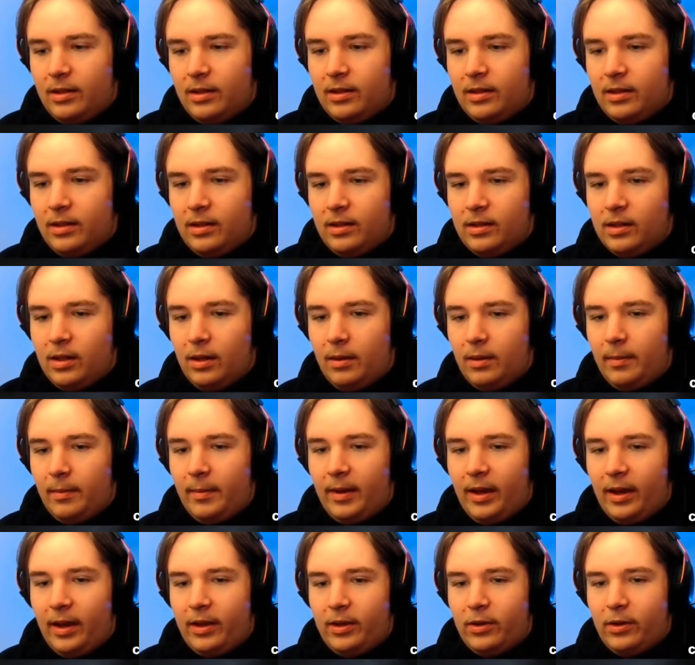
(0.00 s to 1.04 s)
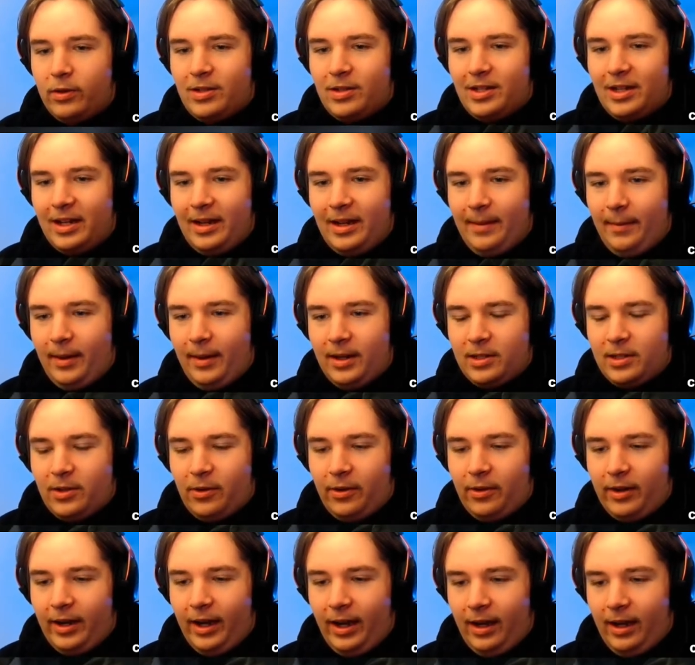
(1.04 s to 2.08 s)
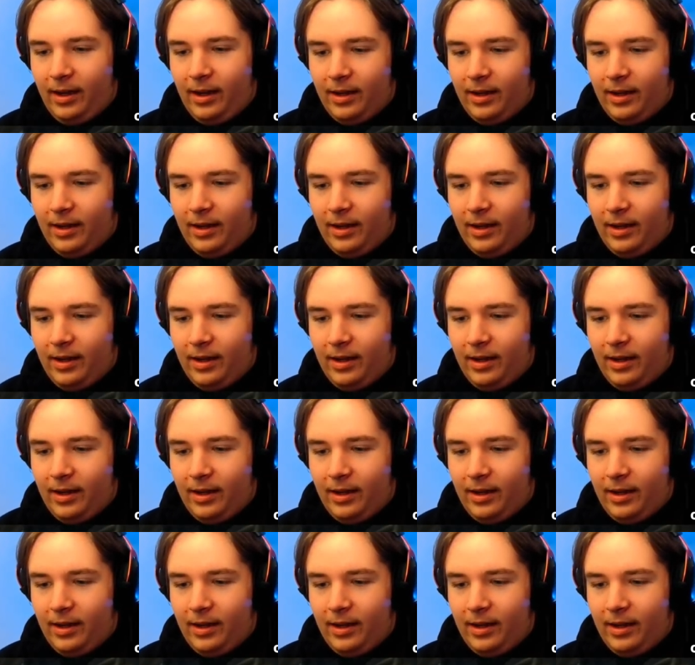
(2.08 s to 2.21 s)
It's gonna be a huge sea monster, yeah?